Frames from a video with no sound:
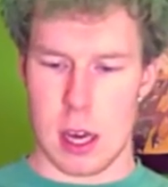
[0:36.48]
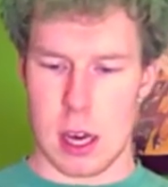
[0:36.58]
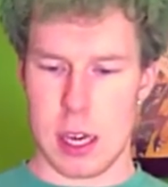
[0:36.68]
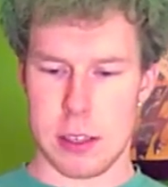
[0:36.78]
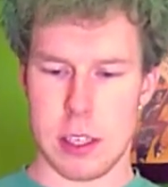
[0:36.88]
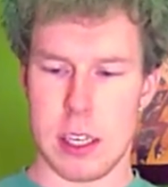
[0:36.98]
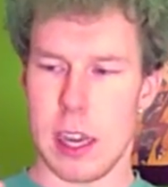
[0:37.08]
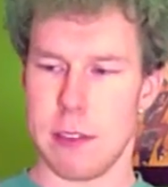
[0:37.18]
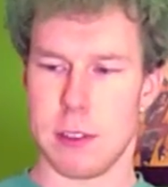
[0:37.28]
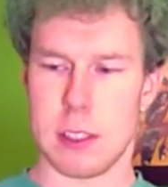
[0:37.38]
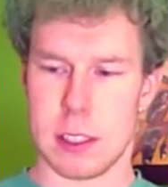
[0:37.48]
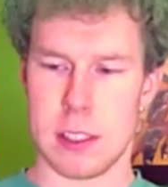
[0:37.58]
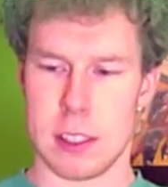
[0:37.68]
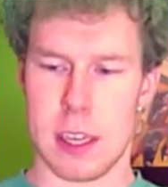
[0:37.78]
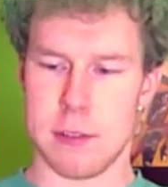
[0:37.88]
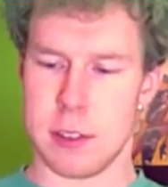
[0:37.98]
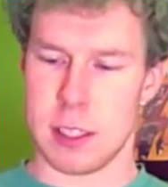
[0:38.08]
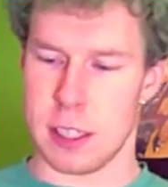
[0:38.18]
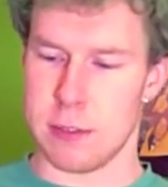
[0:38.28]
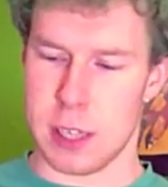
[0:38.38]
I actually never, never,
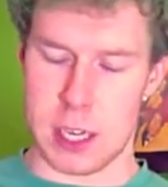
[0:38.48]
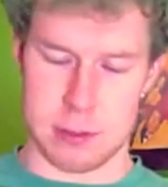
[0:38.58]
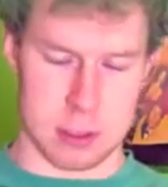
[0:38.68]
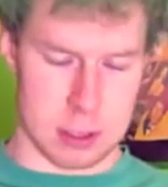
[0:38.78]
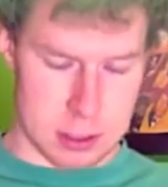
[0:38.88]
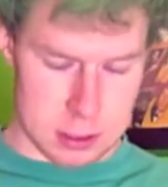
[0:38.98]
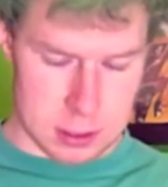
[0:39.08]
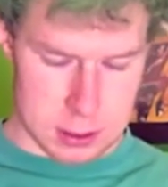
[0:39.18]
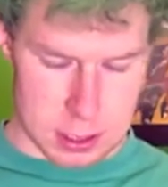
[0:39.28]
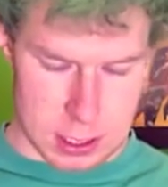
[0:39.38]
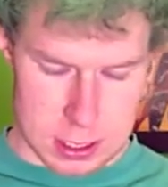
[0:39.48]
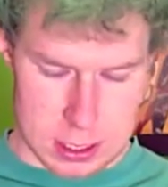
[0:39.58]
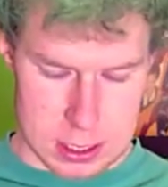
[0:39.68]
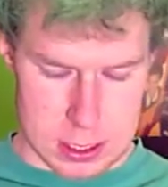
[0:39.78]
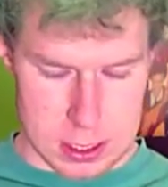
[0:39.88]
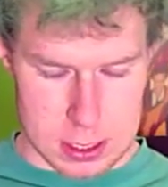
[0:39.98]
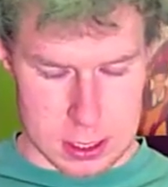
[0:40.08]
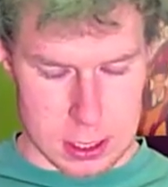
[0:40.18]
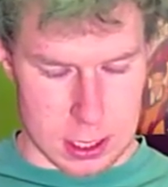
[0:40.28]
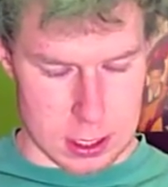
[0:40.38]
never, ever, uh,
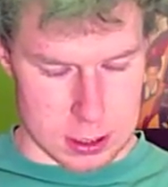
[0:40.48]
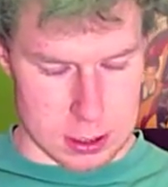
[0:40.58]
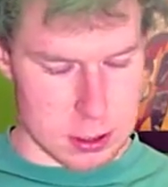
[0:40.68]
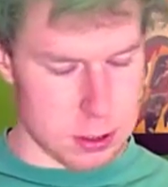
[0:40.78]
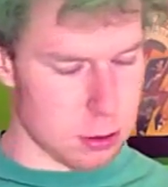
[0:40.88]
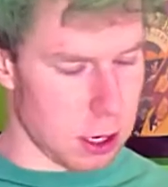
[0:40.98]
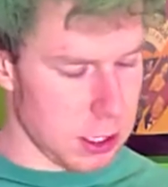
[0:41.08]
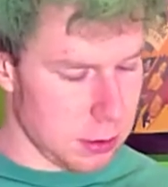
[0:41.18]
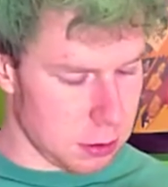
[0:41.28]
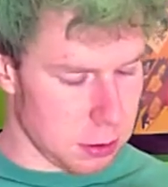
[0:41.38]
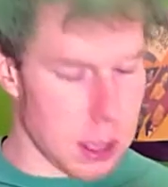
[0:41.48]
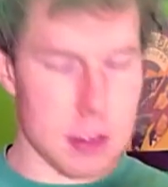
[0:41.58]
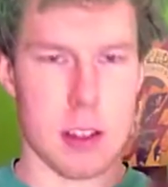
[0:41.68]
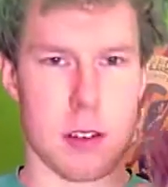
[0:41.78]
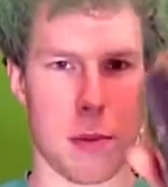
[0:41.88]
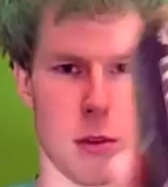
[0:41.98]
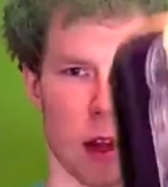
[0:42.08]
yeah, tried to get this ball